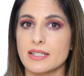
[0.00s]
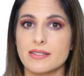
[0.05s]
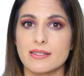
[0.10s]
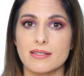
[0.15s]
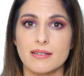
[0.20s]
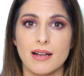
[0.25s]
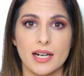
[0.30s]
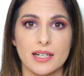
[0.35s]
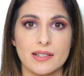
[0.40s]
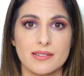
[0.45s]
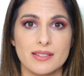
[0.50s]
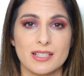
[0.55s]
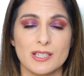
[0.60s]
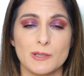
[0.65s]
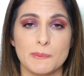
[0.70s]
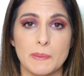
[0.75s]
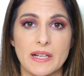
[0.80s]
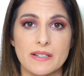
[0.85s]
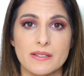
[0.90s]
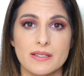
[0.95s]
it's not as
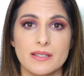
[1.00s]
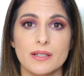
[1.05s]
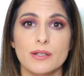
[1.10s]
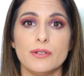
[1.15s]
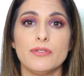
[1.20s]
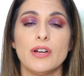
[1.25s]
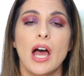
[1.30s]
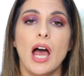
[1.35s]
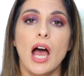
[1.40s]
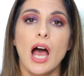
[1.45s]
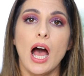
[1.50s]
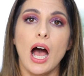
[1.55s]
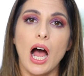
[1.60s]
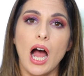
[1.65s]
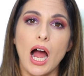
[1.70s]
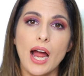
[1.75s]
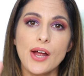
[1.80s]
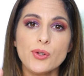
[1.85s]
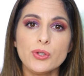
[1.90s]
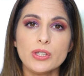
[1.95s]
expensive.
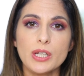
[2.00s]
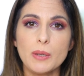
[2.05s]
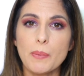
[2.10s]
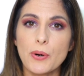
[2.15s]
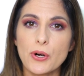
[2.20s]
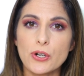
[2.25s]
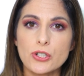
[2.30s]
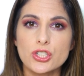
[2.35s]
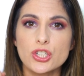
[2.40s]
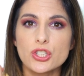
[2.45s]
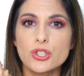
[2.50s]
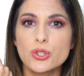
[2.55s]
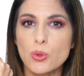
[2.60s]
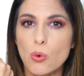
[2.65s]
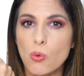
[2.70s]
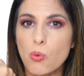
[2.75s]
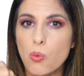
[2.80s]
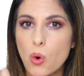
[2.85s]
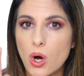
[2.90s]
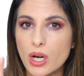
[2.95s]
I only purchased
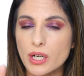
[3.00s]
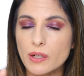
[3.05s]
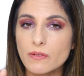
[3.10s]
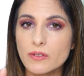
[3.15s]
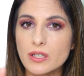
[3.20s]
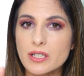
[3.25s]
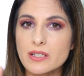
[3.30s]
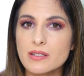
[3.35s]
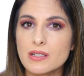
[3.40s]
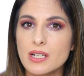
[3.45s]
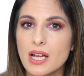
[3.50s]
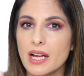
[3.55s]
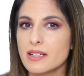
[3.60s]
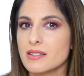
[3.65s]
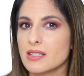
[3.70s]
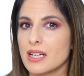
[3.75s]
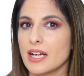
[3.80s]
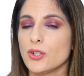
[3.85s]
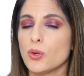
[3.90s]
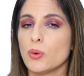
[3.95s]
one of these
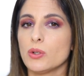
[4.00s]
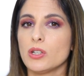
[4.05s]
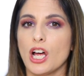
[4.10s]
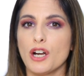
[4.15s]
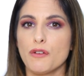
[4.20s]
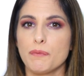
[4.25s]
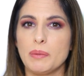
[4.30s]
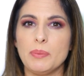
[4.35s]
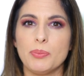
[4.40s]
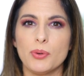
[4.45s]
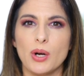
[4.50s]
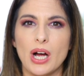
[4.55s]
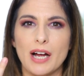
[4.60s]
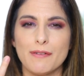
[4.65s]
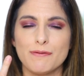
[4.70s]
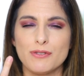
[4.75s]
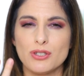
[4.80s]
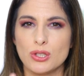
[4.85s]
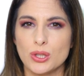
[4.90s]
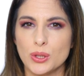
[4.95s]
lights. I know a lot of people
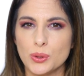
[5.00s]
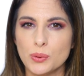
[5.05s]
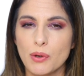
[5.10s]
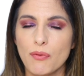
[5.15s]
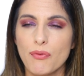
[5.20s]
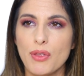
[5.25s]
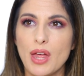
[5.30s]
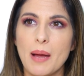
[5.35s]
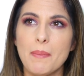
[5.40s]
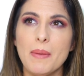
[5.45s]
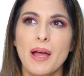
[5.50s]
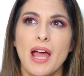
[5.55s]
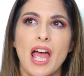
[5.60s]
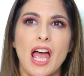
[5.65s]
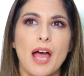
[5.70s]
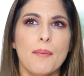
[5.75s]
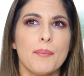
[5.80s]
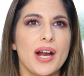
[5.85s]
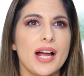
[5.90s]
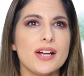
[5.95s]
have two of them,
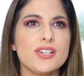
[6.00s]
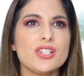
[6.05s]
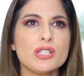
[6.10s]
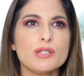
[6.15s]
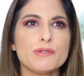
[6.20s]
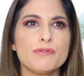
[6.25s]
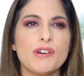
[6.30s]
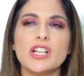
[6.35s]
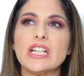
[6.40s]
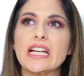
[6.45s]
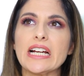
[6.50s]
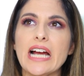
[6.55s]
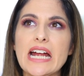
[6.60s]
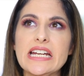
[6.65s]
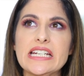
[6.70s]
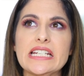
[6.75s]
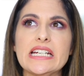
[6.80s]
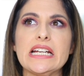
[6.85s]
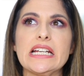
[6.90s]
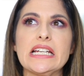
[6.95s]
but I just felt like I
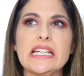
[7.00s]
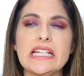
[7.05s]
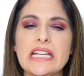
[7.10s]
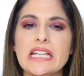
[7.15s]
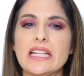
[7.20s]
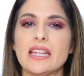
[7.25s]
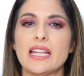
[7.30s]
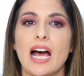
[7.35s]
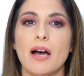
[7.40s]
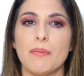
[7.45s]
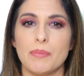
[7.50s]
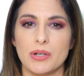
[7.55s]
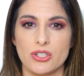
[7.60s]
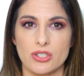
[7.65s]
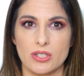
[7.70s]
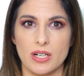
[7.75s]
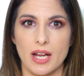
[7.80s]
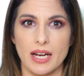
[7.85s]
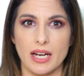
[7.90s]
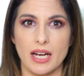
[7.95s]
didn't need that
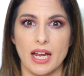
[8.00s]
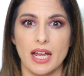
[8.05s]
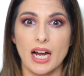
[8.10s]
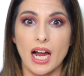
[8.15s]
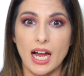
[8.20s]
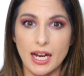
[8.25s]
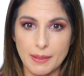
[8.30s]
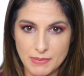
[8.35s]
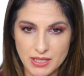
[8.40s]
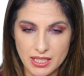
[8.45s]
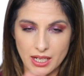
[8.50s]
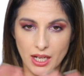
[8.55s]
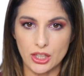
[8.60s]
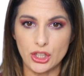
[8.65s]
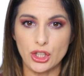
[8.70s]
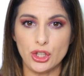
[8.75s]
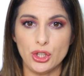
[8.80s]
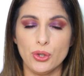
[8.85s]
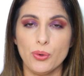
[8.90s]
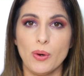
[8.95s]
much light. And I'm
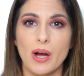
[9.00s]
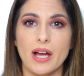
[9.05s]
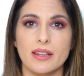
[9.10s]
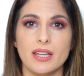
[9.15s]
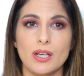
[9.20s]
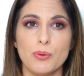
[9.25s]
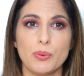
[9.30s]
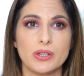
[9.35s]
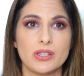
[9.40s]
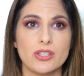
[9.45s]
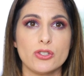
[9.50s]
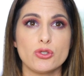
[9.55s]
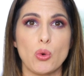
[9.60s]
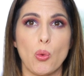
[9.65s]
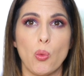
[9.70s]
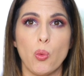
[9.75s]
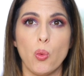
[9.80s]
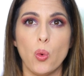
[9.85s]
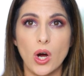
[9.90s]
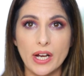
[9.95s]
telling you, I think with this
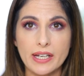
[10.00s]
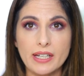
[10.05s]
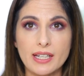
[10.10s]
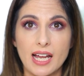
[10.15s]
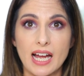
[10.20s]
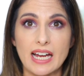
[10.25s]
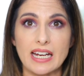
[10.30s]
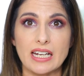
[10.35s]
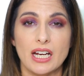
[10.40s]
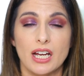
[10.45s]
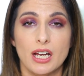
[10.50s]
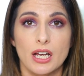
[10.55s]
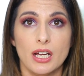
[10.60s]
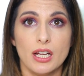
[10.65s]
one light